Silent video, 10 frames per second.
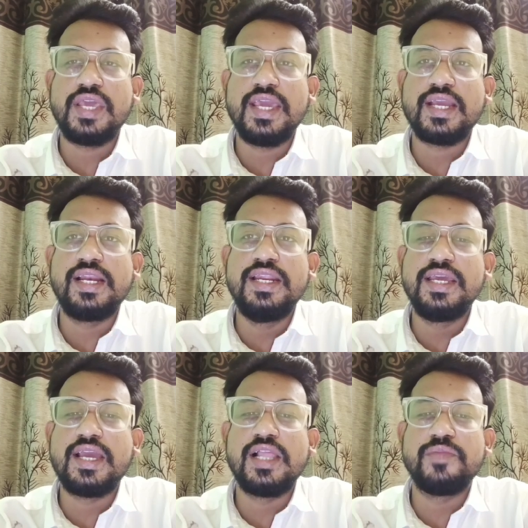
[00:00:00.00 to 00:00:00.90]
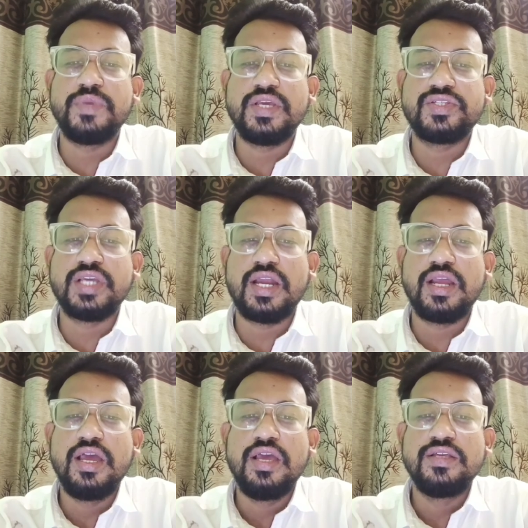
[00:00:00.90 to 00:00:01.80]
a clinical picture
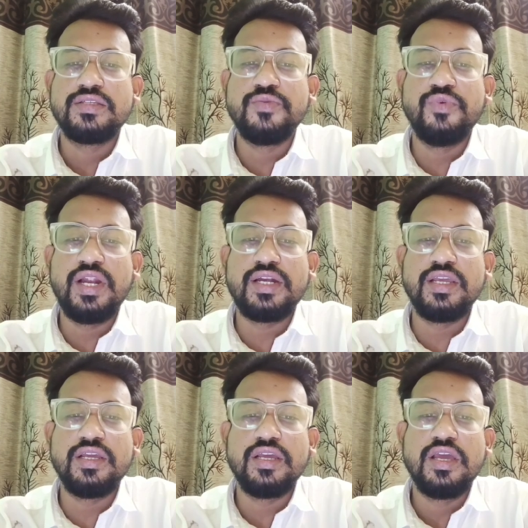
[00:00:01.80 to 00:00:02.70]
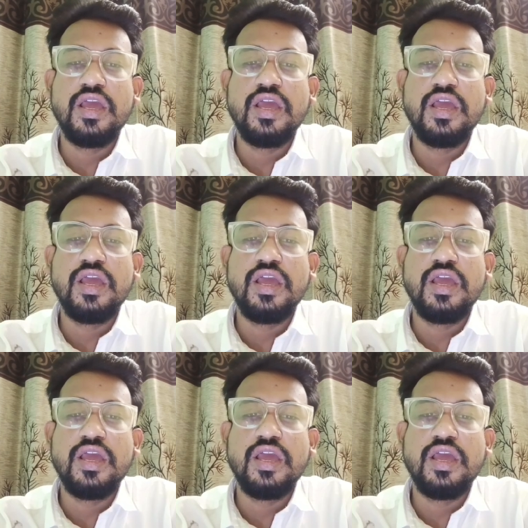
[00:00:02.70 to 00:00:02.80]
simulating